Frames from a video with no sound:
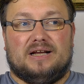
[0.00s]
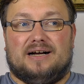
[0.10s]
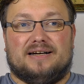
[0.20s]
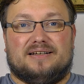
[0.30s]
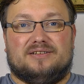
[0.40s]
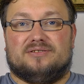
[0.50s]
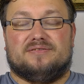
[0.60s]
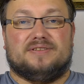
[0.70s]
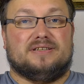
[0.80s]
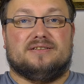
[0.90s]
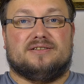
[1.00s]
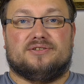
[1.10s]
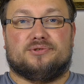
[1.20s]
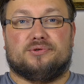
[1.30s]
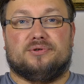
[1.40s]
I don't think this
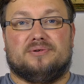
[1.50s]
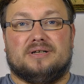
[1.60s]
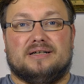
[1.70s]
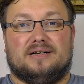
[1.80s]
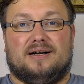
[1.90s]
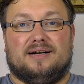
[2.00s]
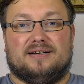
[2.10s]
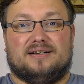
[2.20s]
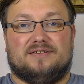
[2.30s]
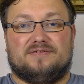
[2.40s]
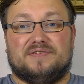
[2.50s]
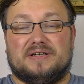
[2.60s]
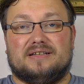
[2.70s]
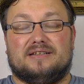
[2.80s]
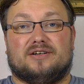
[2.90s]
is true. I
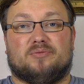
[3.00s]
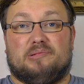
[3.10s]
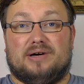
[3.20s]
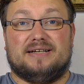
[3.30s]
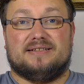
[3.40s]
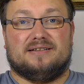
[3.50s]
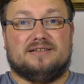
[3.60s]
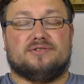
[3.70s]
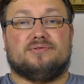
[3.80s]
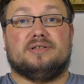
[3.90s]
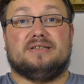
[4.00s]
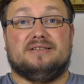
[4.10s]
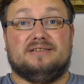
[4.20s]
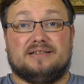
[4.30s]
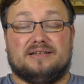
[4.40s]
think their pricing is
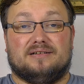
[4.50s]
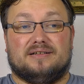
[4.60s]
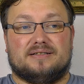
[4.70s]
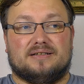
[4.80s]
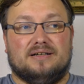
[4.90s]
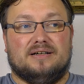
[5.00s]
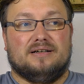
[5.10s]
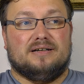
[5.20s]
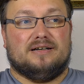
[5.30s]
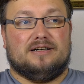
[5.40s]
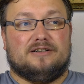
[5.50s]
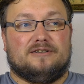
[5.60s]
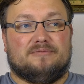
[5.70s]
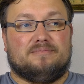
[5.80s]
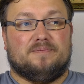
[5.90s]
ridiculous.
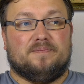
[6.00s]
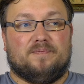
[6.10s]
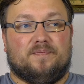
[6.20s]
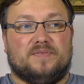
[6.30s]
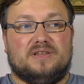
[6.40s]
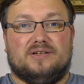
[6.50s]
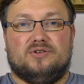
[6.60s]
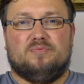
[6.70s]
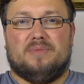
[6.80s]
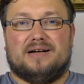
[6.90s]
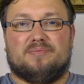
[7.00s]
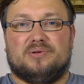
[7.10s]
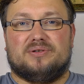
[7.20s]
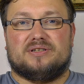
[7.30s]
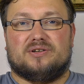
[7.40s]
The new
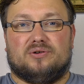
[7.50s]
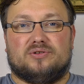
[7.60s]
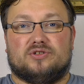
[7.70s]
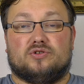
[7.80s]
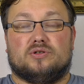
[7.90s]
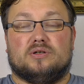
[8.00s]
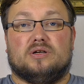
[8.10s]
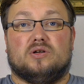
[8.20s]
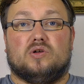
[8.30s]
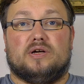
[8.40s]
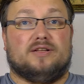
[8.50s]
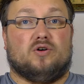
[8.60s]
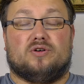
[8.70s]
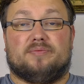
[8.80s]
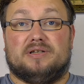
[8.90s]
MacBooks cost an
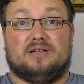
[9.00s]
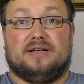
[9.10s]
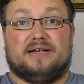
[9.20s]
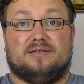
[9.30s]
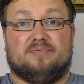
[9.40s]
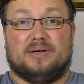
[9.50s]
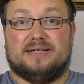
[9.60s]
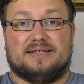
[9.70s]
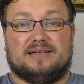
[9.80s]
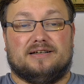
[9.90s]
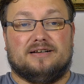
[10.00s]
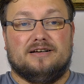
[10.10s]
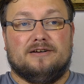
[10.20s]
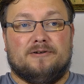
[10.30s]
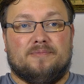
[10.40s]
arm and a leg, basically.
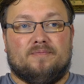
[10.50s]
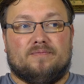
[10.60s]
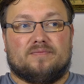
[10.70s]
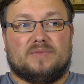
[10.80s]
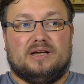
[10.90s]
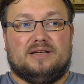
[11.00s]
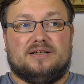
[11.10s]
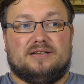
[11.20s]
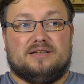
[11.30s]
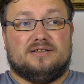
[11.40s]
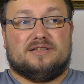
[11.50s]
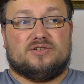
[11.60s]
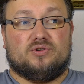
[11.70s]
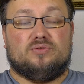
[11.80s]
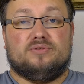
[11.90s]
It's
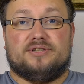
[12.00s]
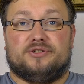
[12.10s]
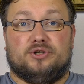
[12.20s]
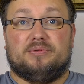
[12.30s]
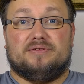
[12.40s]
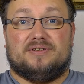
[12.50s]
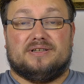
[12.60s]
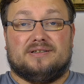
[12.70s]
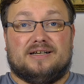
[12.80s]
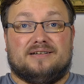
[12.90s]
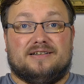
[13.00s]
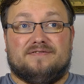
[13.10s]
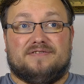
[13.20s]
so stupid, in